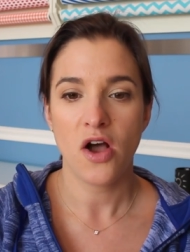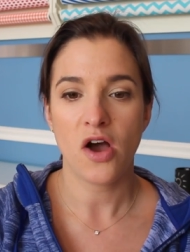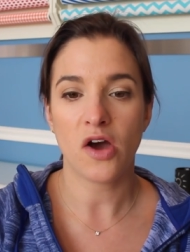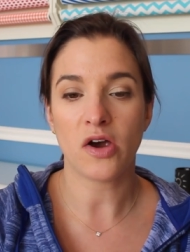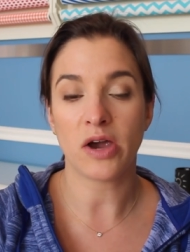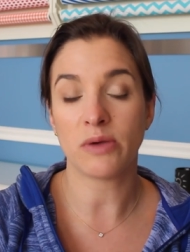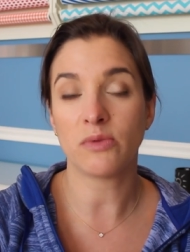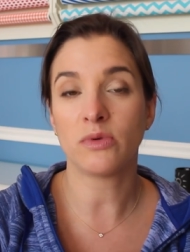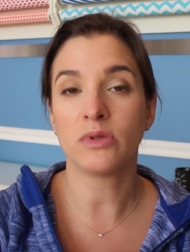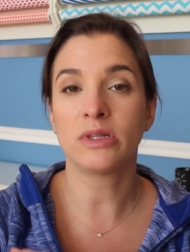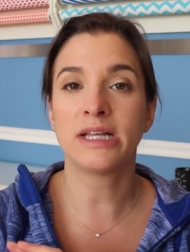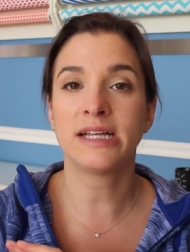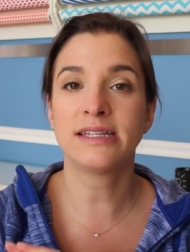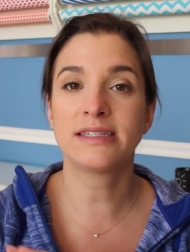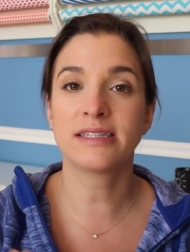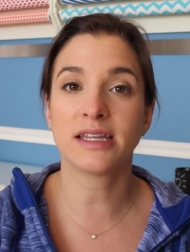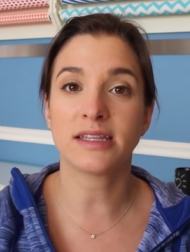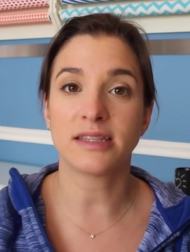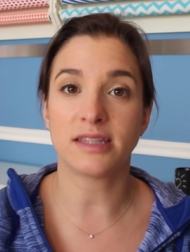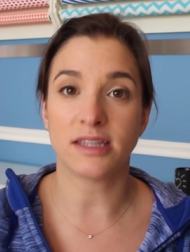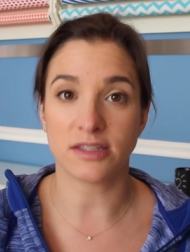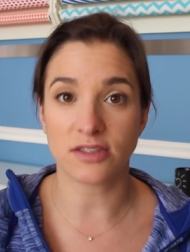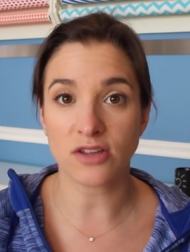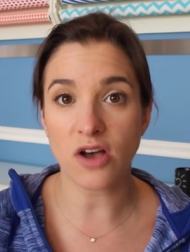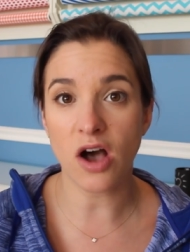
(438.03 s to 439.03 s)
all right well let's
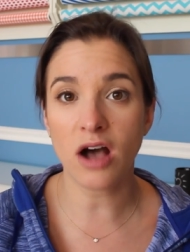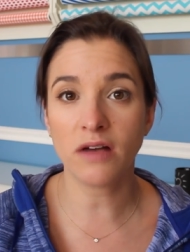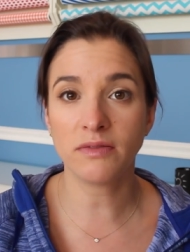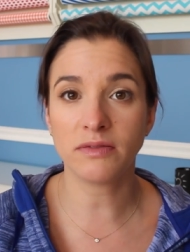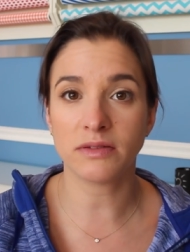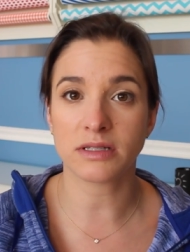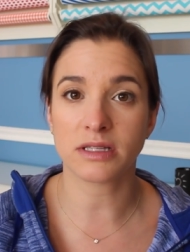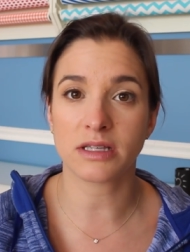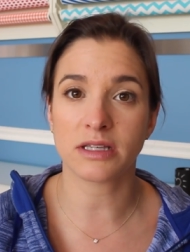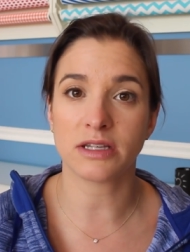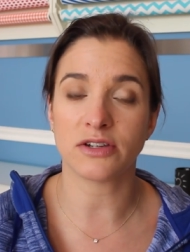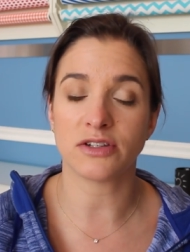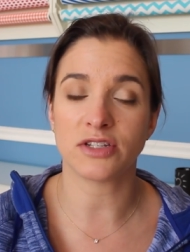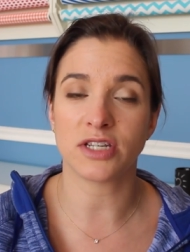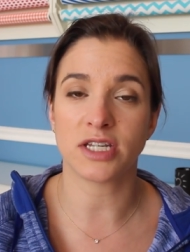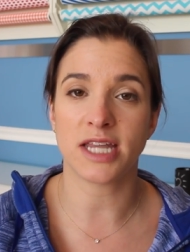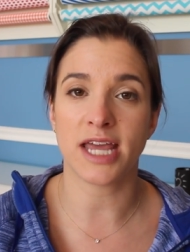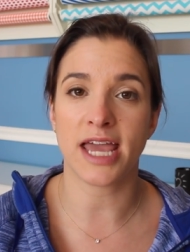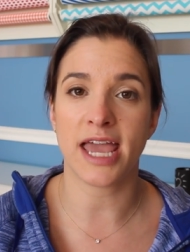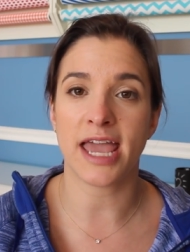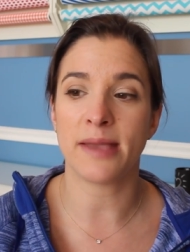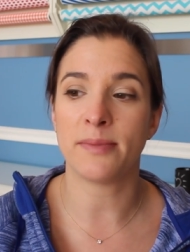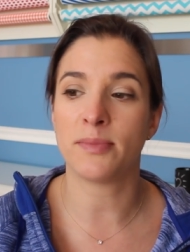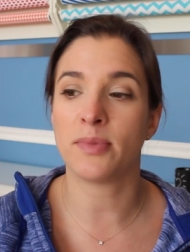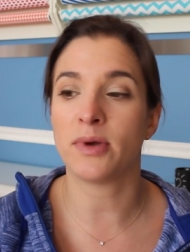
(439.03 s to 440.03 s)
get this office clear
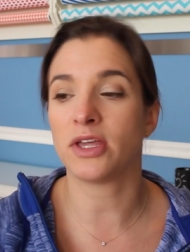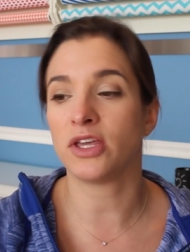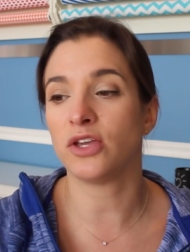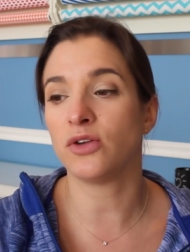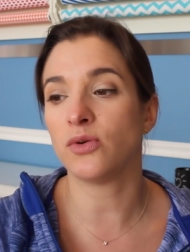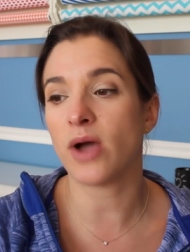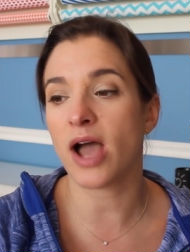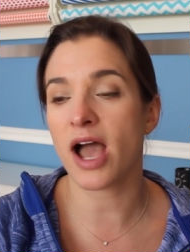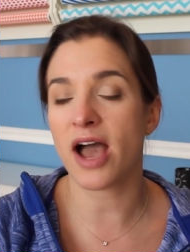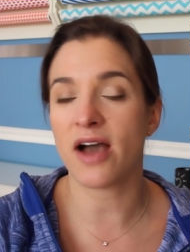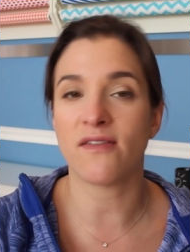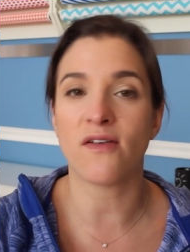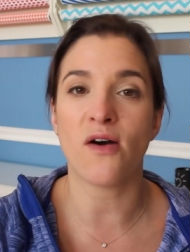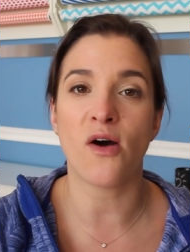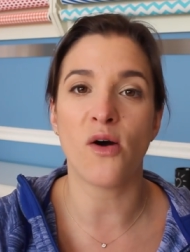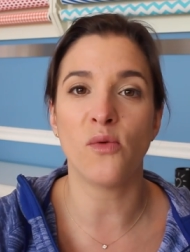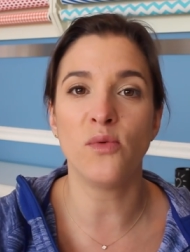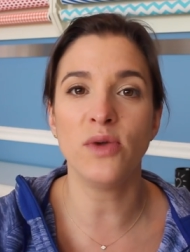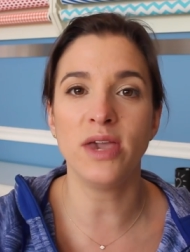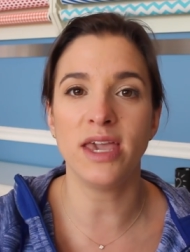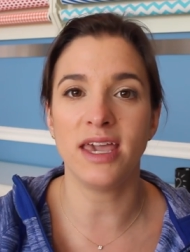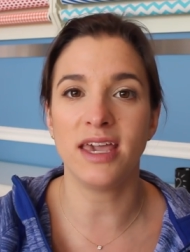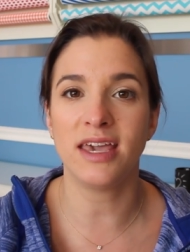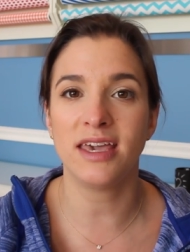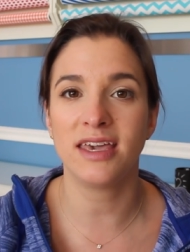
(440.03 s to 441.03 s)
today but you have all
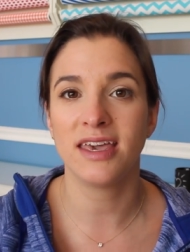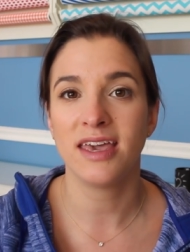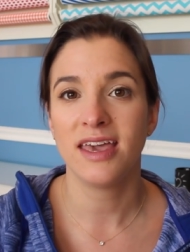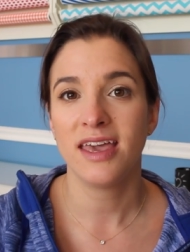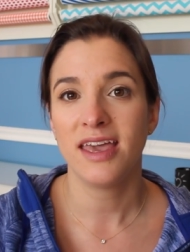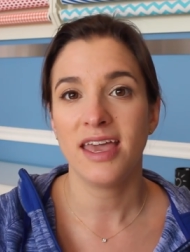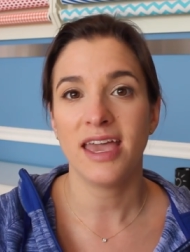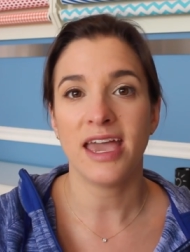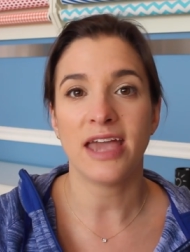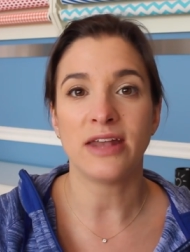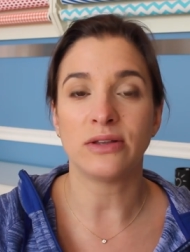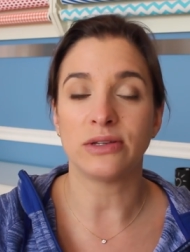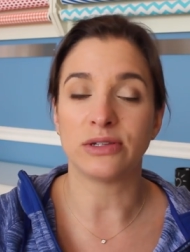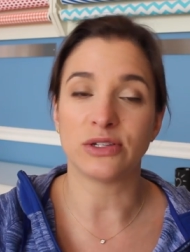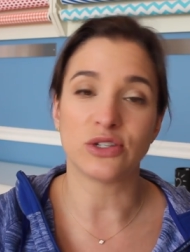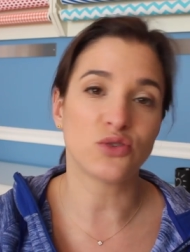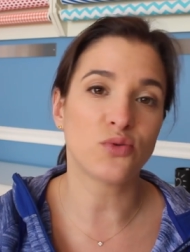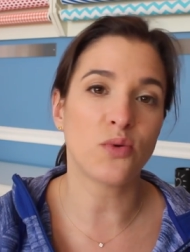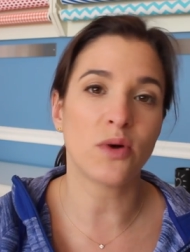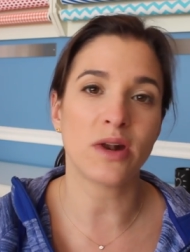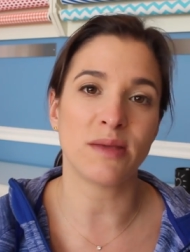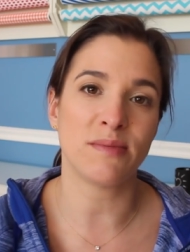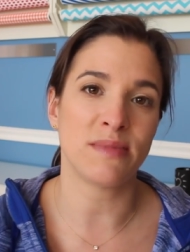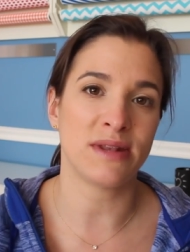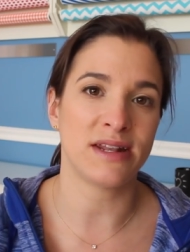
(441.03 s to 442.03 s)
week and only
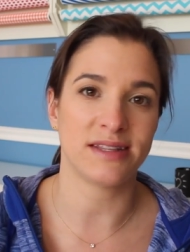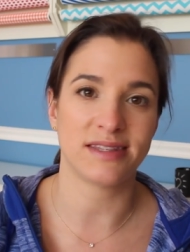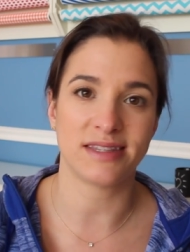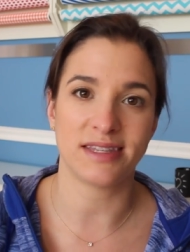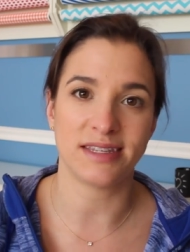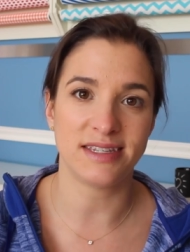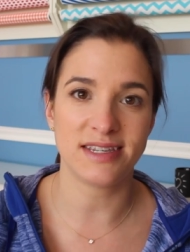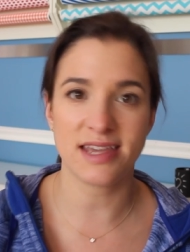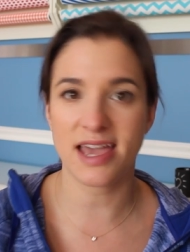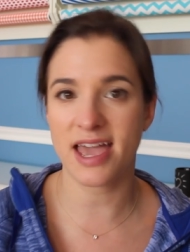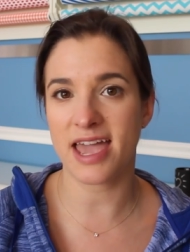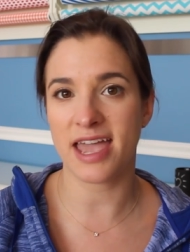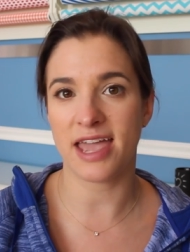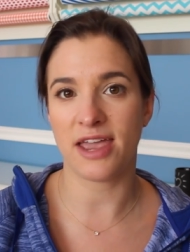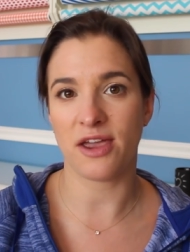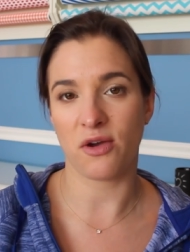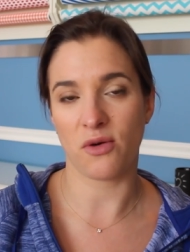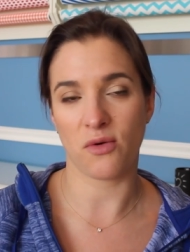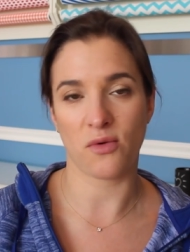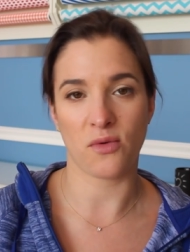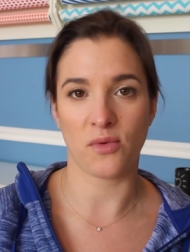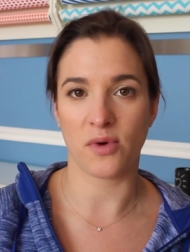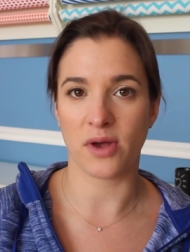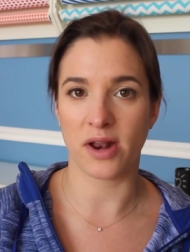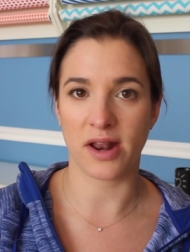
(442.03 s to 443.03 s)
20 minutes a day
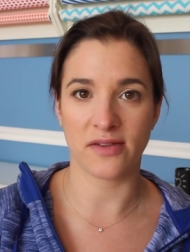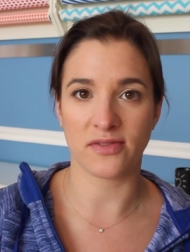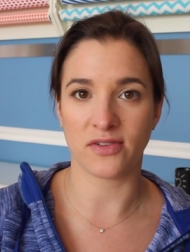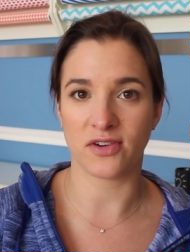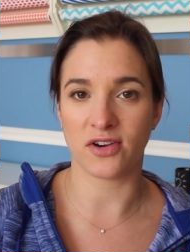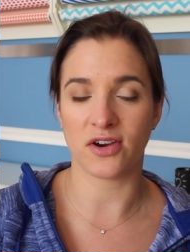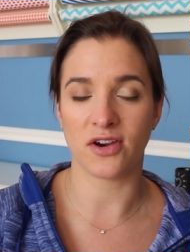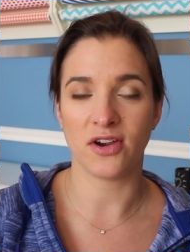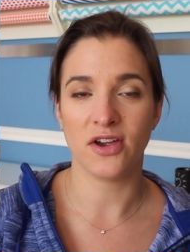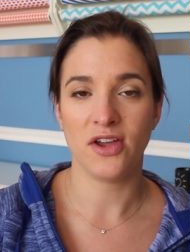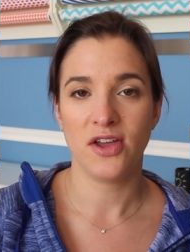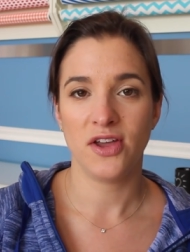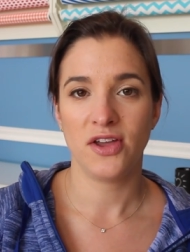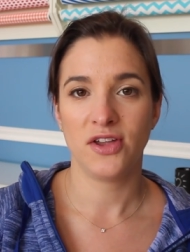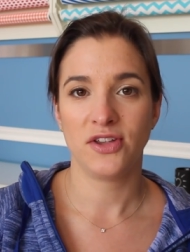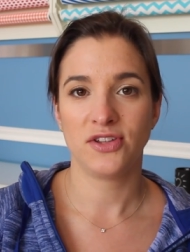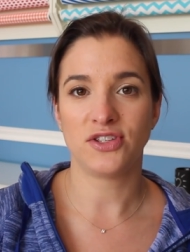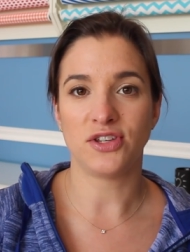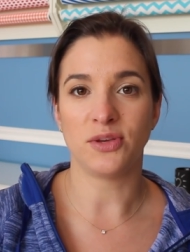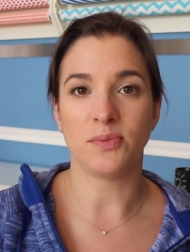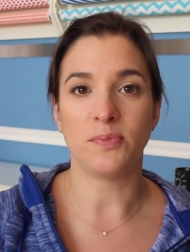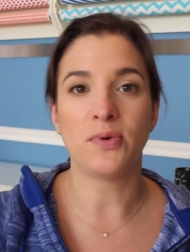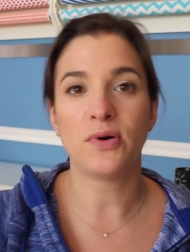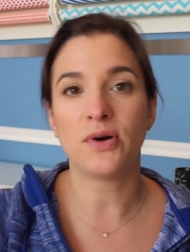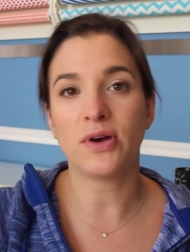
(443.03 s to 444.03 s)
or whatever
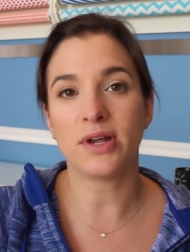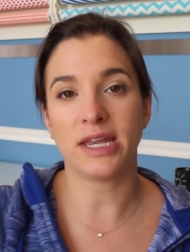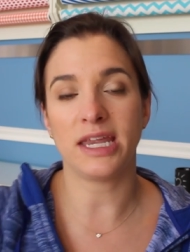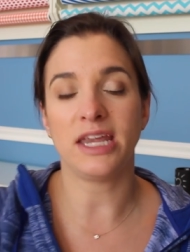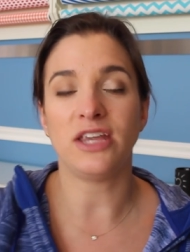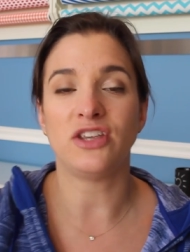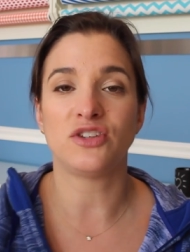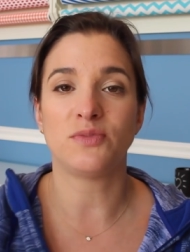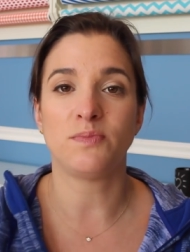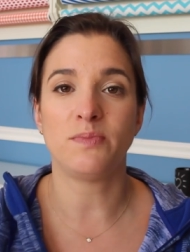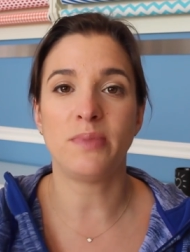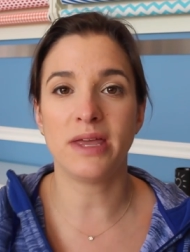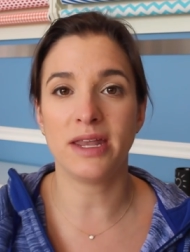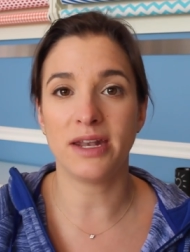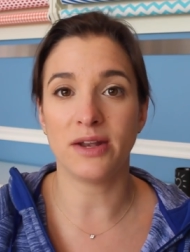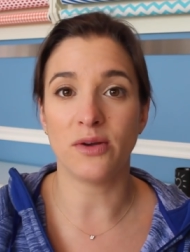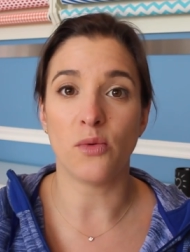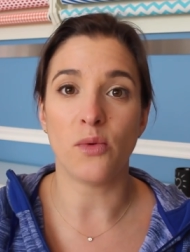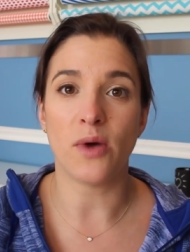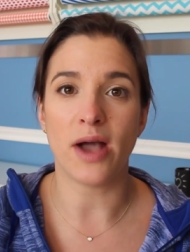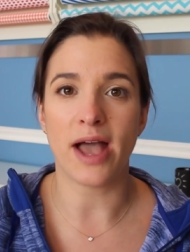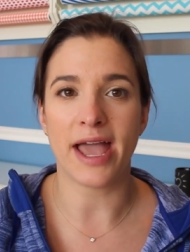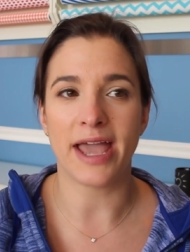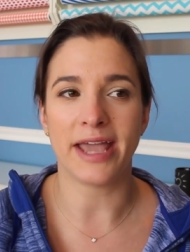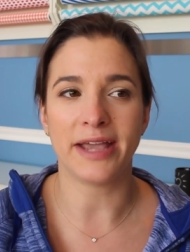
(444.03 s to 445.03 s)
to put each bin
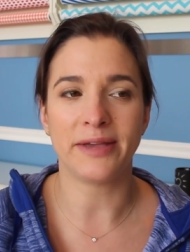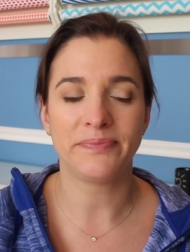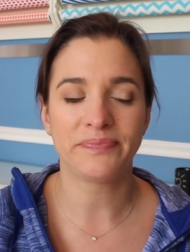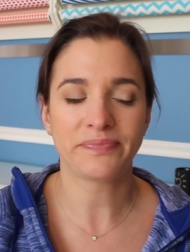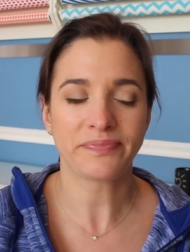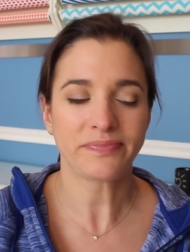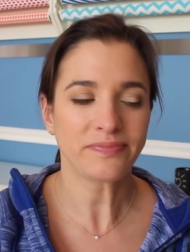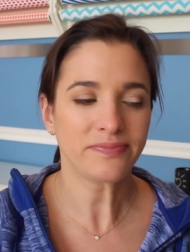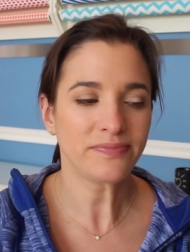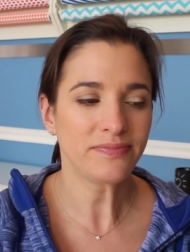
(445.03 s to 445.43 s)
away